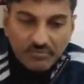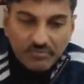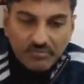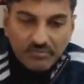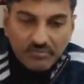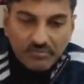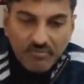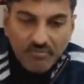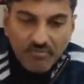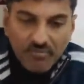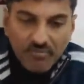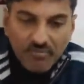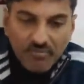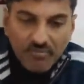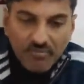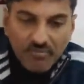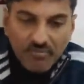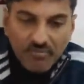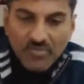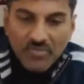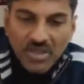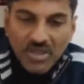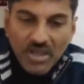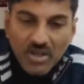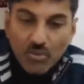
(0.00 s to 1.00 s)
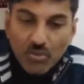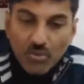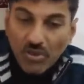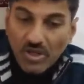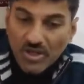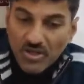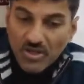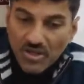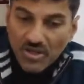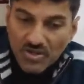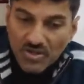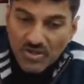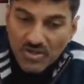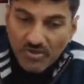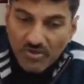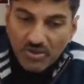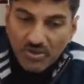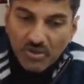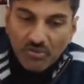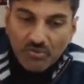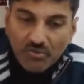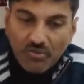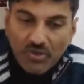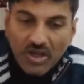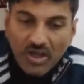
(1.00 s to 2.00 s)
Okay? Your relationship
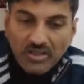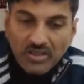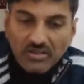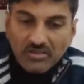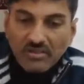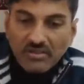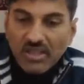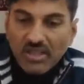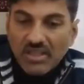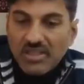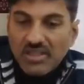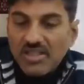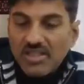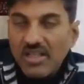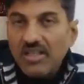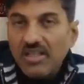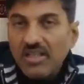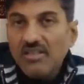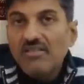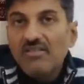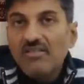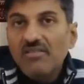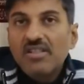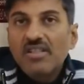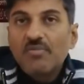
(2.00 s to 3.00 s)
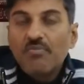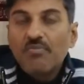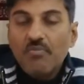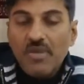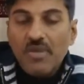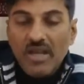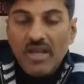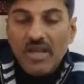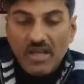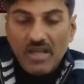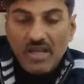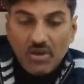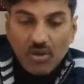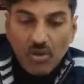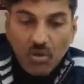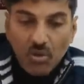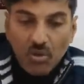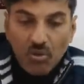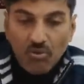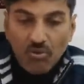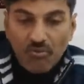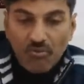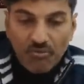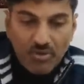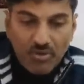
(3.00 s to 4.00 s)
with your father and seniors may
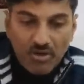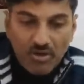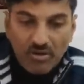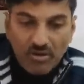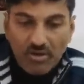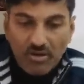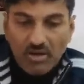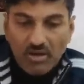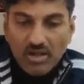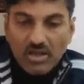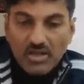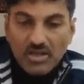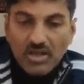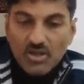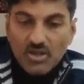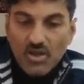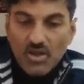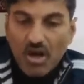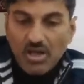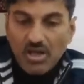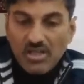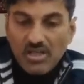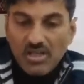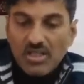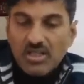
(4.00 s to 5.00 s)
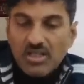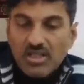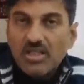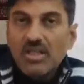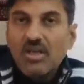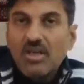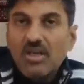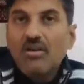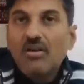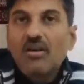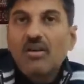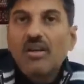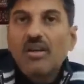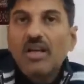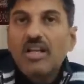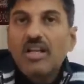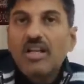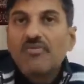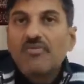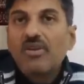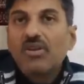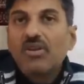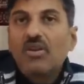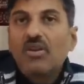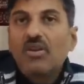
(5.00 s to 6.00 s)
go for a toss, or it
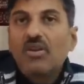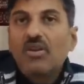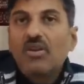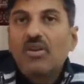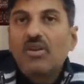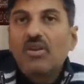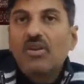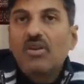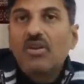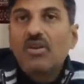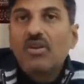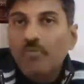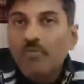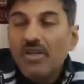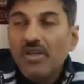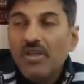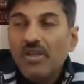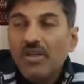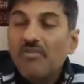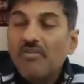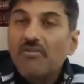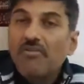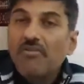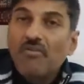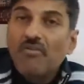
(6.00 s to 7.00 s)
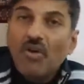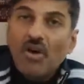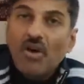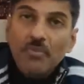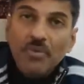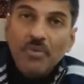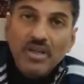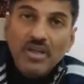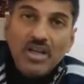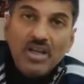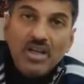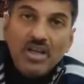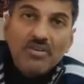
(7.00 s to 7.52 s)
will also be reforming